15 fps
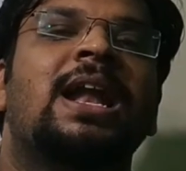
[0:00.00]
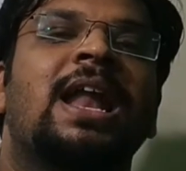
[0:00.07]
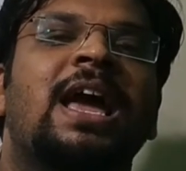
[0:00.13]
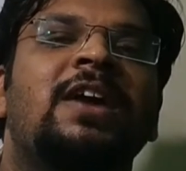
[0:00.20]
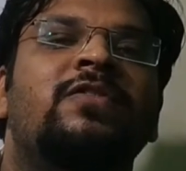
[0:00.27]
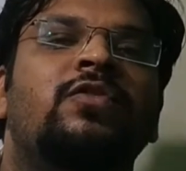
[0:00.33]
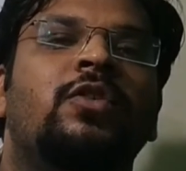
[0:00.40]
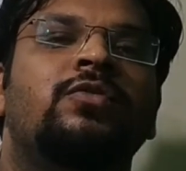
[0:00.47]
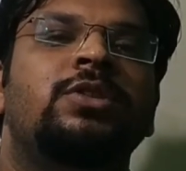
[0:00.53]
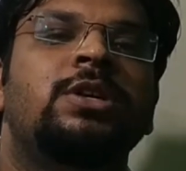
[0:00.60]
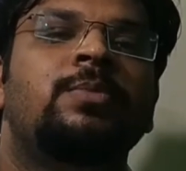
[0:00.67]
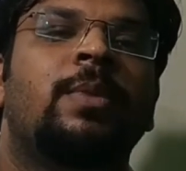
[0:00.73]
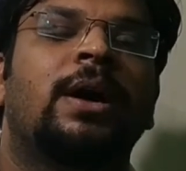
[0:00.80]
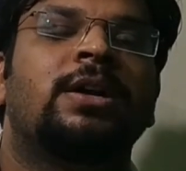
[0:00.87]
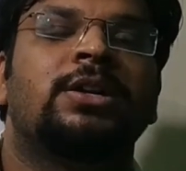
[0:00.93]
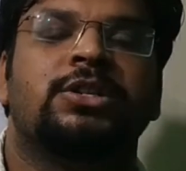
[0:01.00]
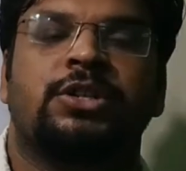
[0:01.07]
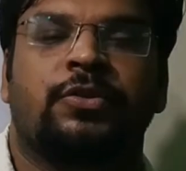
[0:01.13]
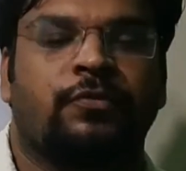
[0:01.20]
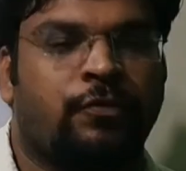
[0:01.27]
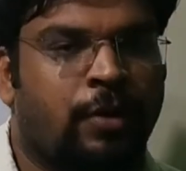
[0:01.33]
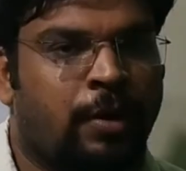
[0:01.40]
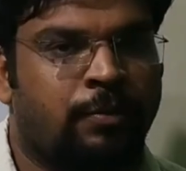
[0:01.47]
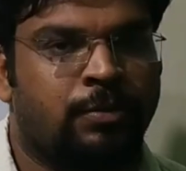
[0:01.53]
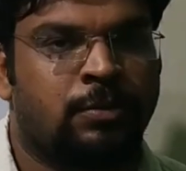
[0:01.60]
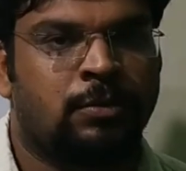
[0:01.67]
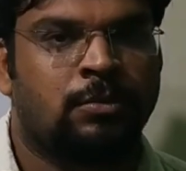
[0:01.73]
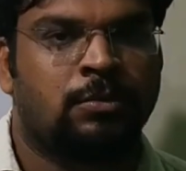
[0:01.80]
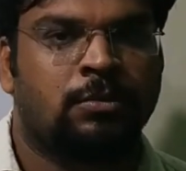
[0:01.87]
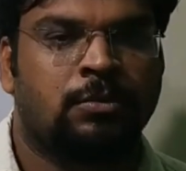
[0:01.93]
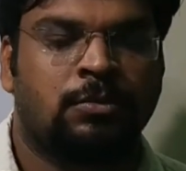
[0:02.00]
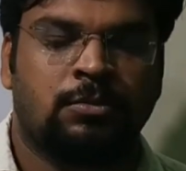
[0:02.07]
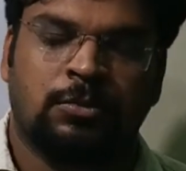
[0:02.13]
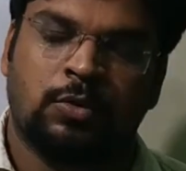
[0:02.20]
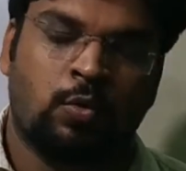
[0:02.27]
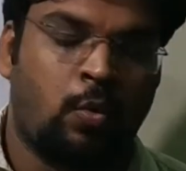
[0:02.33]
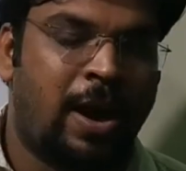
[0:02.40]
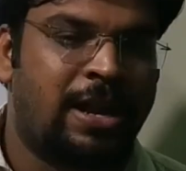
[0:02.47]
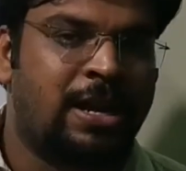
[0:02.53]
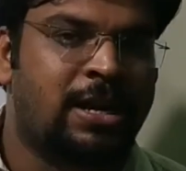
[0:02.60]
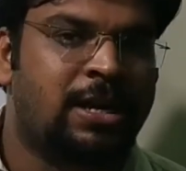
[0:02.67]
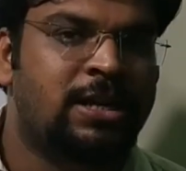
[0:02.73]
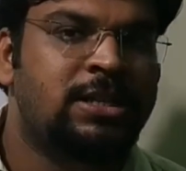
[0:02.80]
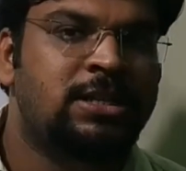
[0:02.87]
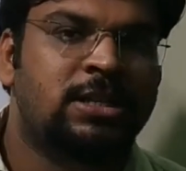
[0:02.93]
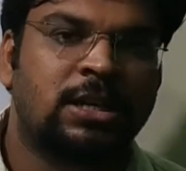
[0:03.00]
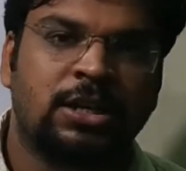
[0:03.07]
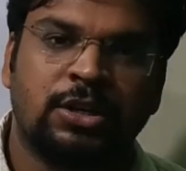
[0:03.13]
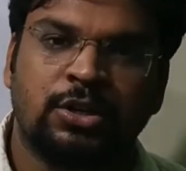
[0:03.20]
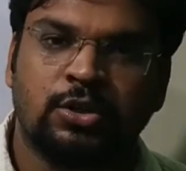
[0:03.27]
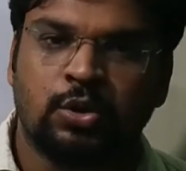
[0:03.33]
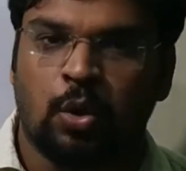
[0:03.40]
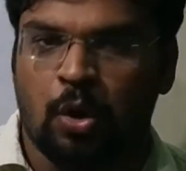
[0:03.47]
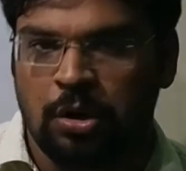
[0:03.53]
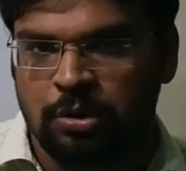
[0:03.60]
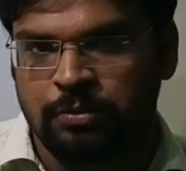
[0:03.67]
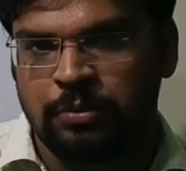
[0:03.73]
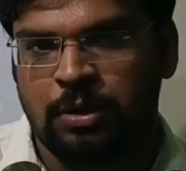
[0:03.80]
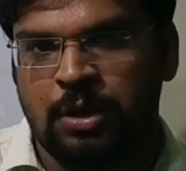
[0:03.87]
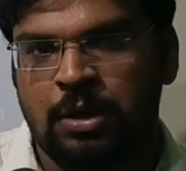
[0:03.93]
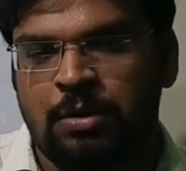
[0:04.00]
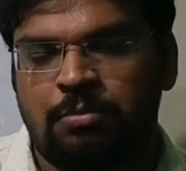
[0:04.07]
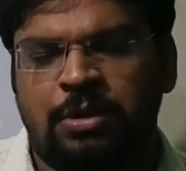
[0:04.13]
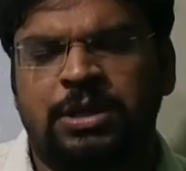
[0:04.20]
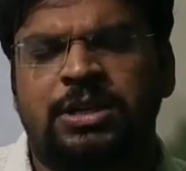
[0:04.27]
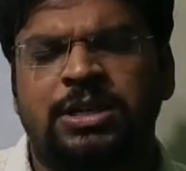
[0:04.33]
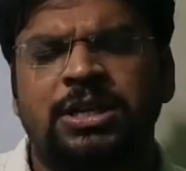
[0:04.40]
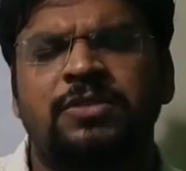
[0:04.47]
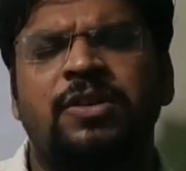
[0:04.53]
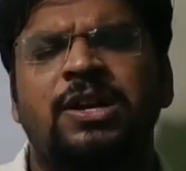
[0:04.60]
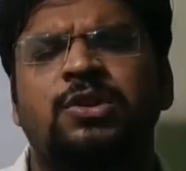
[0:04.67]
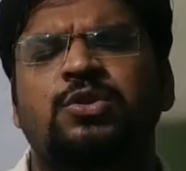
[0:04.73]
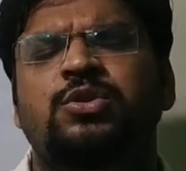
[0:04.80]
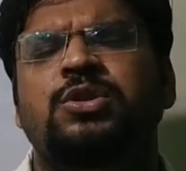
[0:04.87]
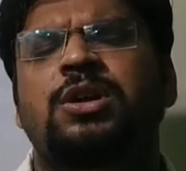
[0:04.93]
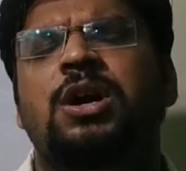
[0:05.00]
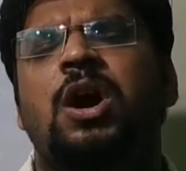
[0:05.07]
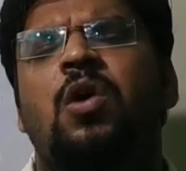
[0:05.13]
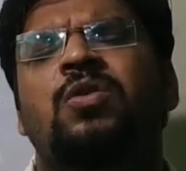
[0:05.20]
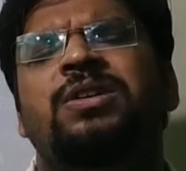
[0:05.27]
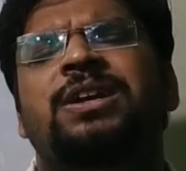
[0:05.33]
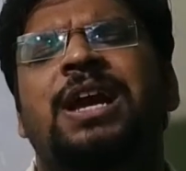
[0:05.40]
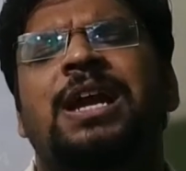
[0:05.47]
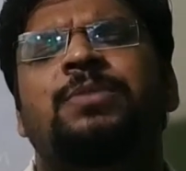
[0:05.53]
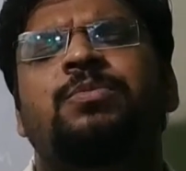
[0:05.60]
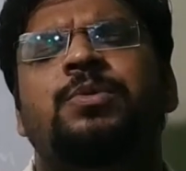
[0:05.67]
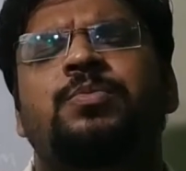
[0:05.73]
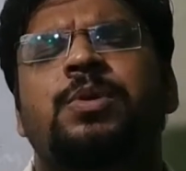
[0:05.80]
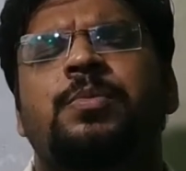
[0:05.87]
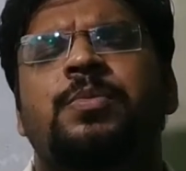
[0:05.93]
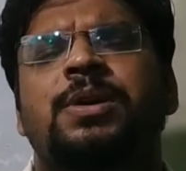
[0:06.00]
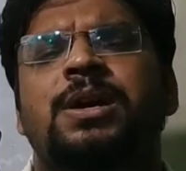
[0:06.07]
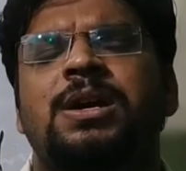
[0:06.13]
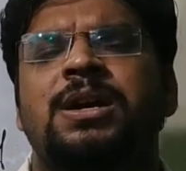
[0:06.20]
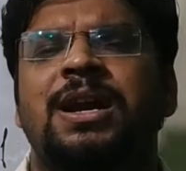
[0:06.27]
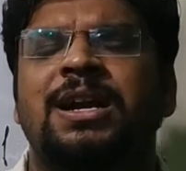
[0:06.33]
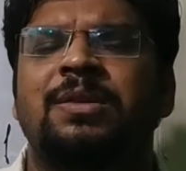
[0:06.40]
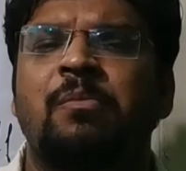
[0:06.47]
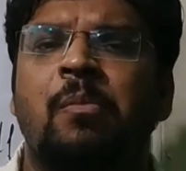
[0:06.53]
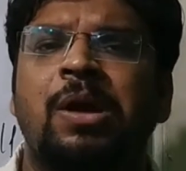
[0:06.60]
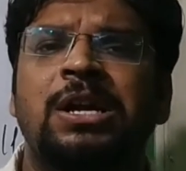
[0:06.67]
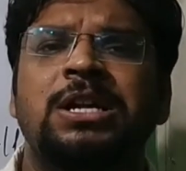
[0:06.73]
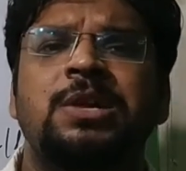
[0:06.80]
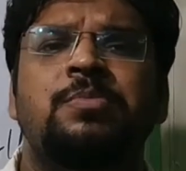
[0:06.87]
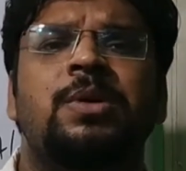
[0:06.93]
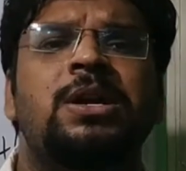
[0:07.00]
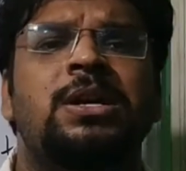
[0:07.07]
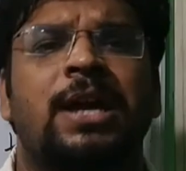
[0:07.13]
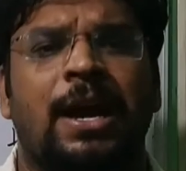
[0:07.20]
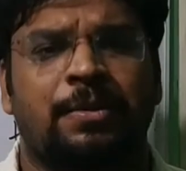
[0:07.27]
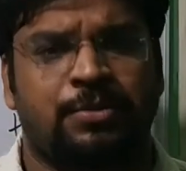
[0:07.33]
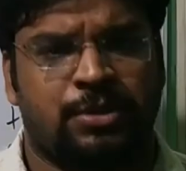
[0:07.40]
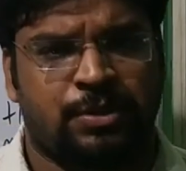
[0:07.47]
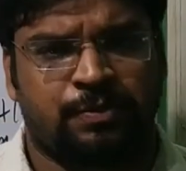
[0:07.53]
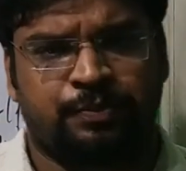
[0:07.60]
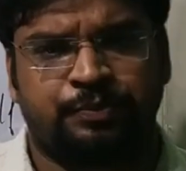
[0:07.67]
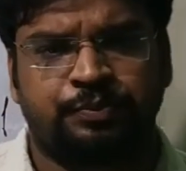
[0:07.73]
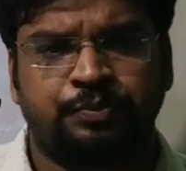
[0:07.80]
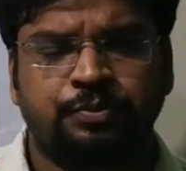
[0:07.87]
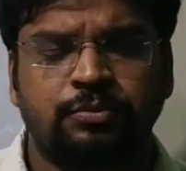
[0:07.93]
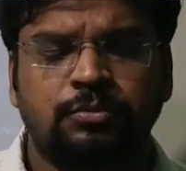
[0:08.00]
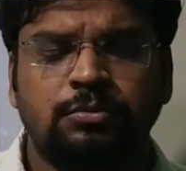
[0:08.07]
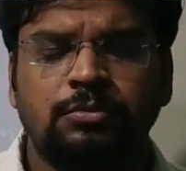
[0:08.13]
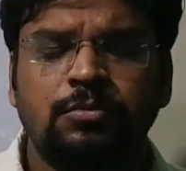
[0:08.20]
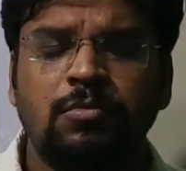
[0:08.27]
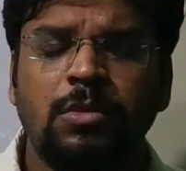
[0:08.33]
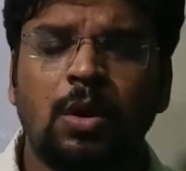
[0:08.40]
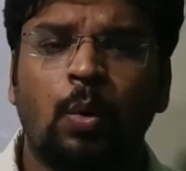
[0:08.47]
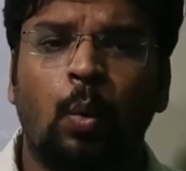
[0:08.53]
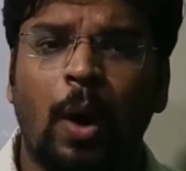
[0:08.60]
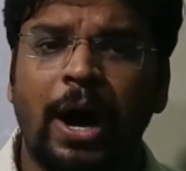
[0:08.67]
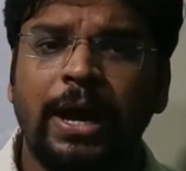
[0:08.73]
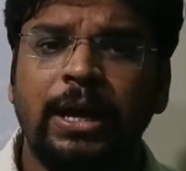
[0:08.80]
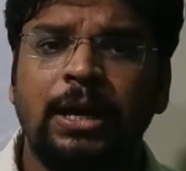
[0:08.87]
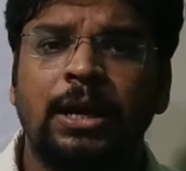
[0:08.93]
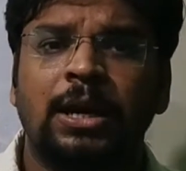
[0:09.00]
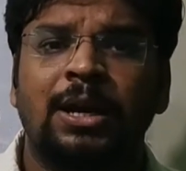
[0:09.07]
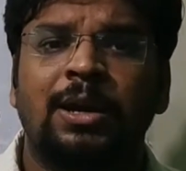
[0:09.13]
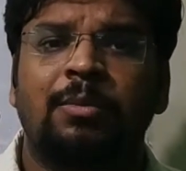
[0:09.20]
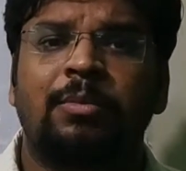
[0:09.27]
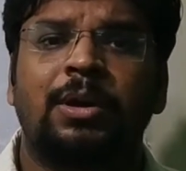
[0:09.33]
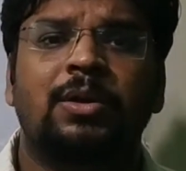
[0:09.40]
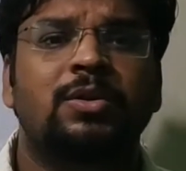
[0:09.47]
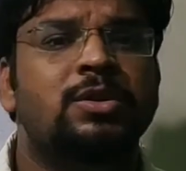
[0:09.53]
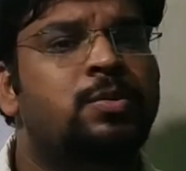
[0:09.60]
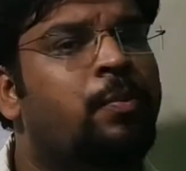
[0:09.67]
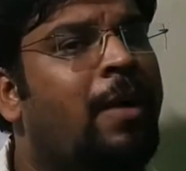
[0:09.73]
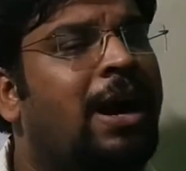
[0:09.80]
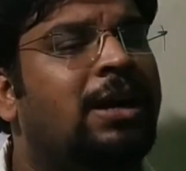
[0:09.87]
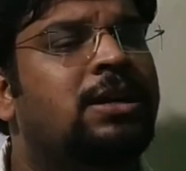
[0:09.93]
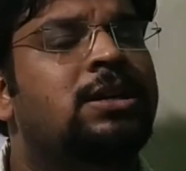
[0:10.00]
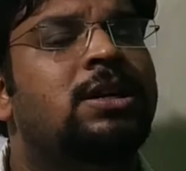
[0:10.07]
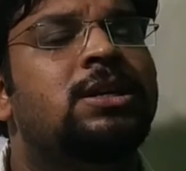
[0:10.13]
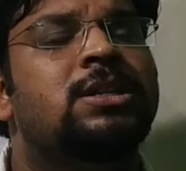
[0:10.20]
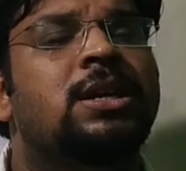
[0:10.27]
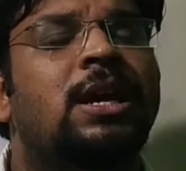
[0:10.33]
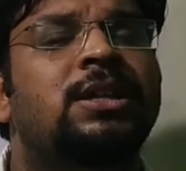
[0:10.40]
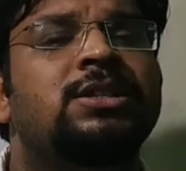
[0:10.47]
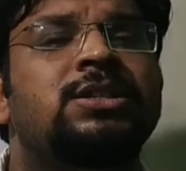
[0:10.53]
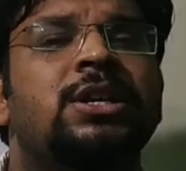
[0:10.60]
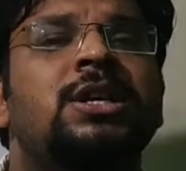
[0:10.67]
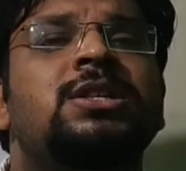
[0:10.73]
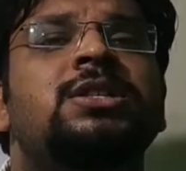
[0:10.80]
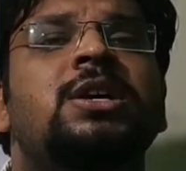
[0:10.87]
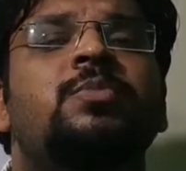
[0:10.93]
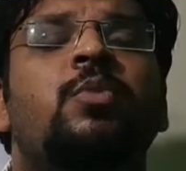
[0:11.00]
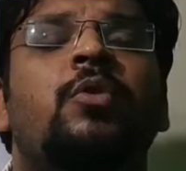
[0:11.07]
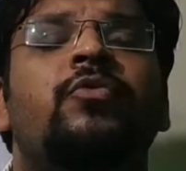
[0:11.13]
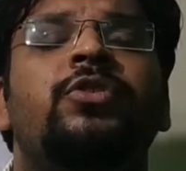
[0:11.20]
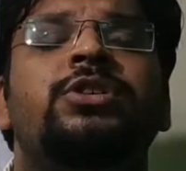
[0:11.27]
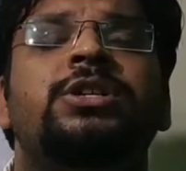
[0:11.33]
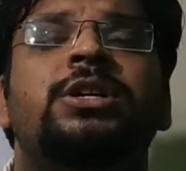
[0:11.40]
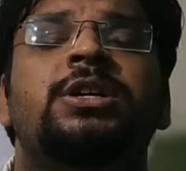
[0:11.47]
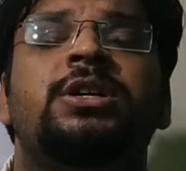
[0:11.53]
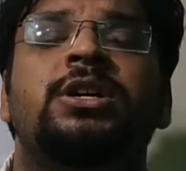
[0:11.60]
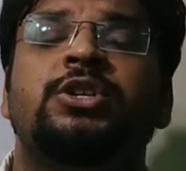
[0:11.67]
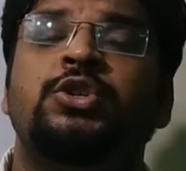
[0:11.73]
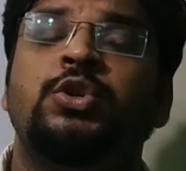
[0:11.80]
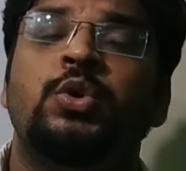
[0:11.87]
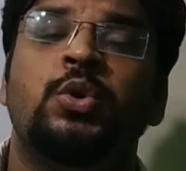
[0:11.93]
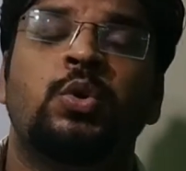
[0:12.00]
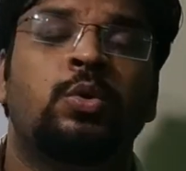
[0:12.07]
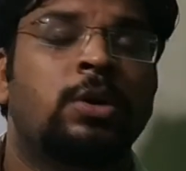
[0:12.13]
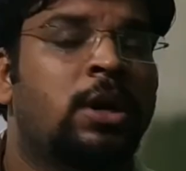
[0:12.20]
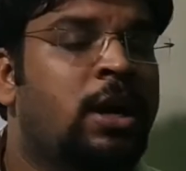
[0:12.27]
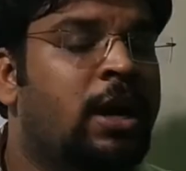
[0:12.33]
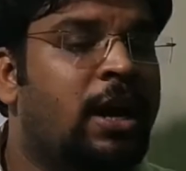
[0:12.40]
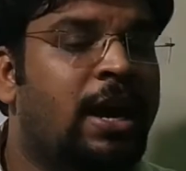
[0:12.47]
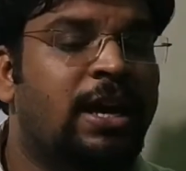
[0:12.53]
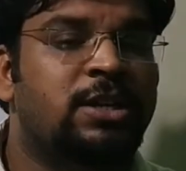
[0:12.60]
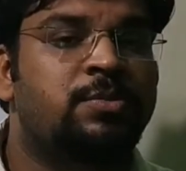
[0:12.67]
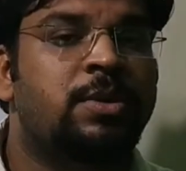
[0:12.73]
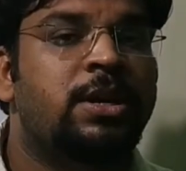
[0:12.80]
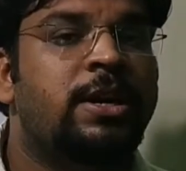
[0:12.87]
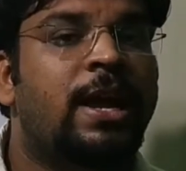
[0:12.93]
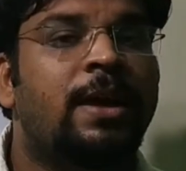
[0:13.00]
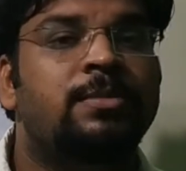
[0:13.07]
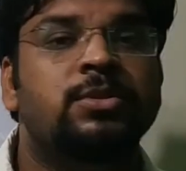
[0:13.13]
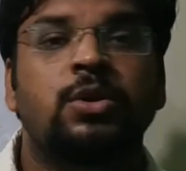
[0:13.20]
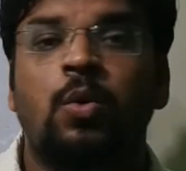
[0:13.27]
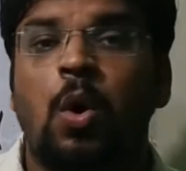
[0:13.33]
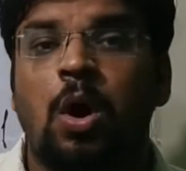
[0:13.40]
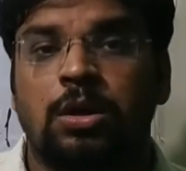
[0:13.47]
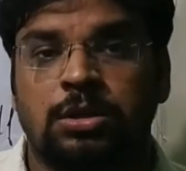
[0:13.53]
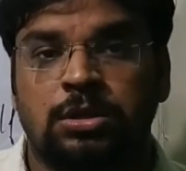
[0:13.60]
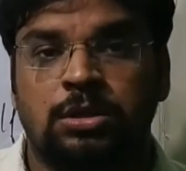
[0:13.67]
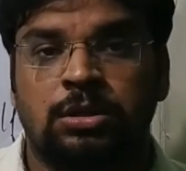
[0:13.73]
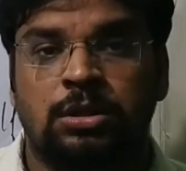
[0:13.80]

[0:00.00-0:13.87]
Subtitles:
life of the partnership firm. when it is dissolved. But revaluation account can be prepared at multiple times. Why? Because partners can change their profit sharing ratio as many times they want.